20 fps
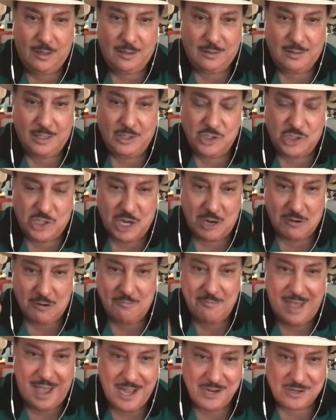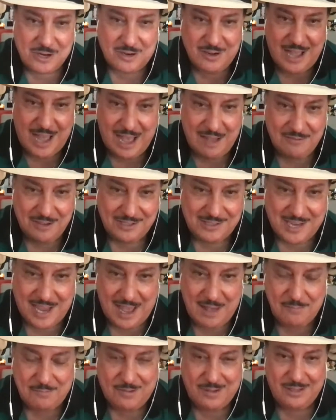The general manager of Have a
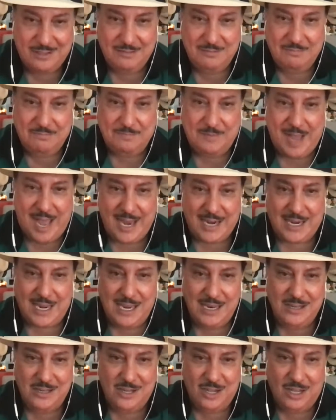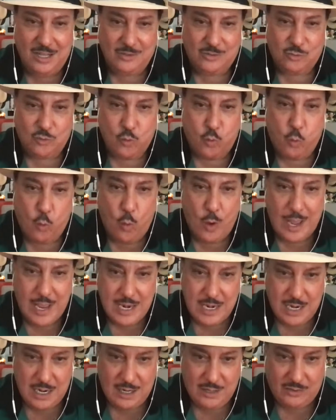Tampa back in the
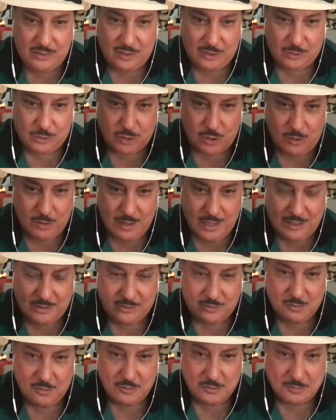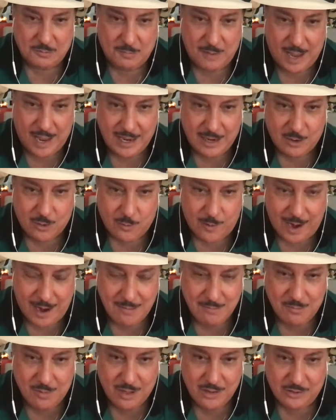20s and 30s was my
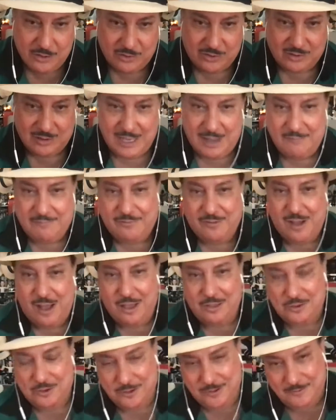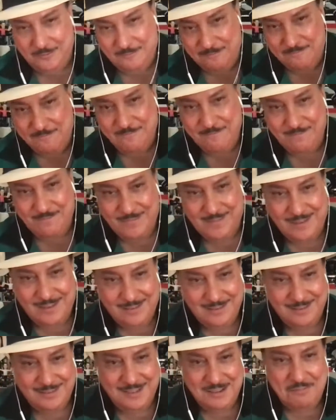grandmother's stepfather,
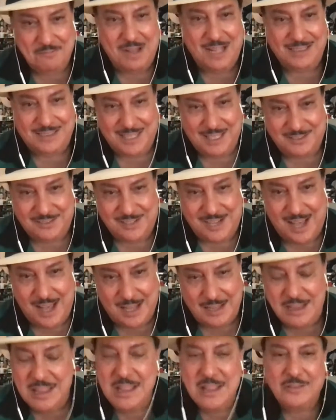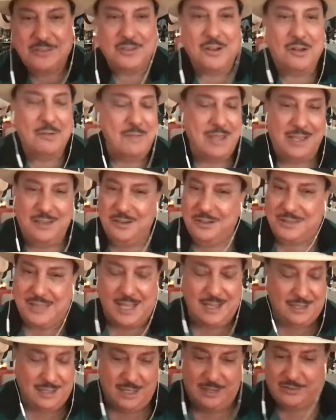Baltasar. So, I mean, you
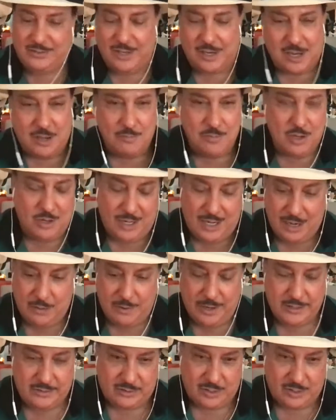think this is a community anyway.